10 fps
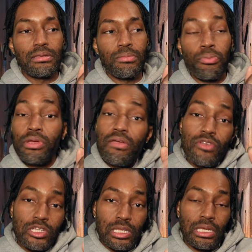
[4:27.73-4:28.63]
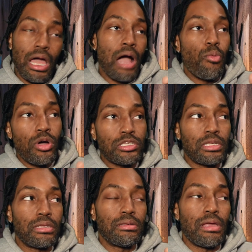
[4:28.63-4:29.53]
Previously, I
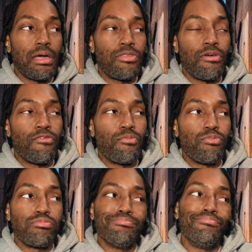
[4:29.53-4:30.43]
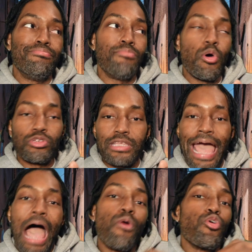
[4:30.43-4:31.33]
wasn't the most
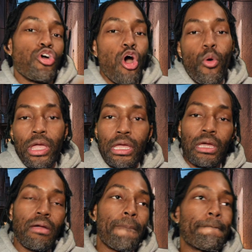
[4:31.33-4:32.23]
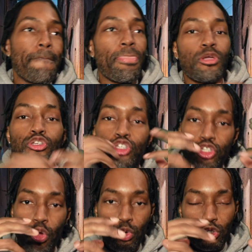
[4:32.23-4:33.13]
outgoing
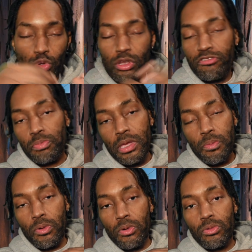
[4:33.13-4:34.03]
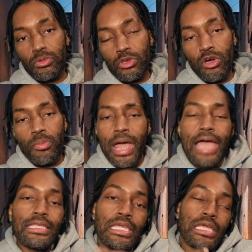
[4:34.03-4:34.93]
social of people, but I
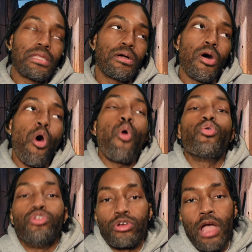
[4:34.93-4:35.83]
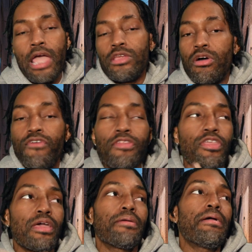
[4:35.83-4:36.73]
had to get older. I
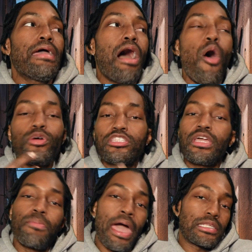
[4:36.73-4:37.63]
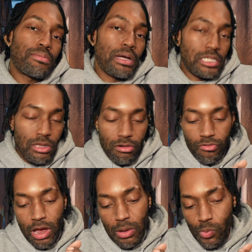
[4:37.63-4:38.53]
always think back to myself,
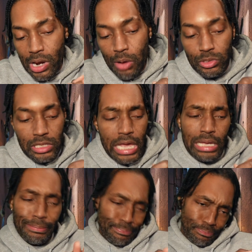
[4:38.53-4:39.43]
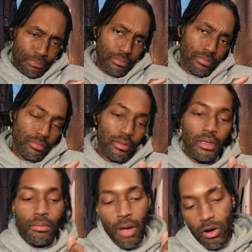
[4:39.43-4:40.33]
right? When I was like
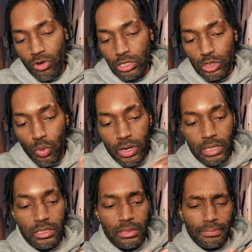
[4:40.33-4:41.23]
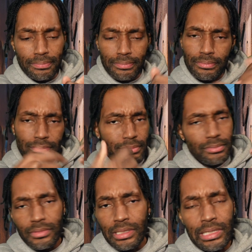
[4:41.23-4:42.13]
in my early 20s,
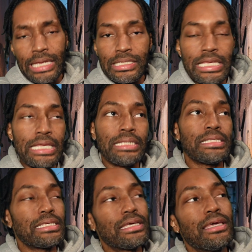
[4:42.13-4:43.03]
late teens,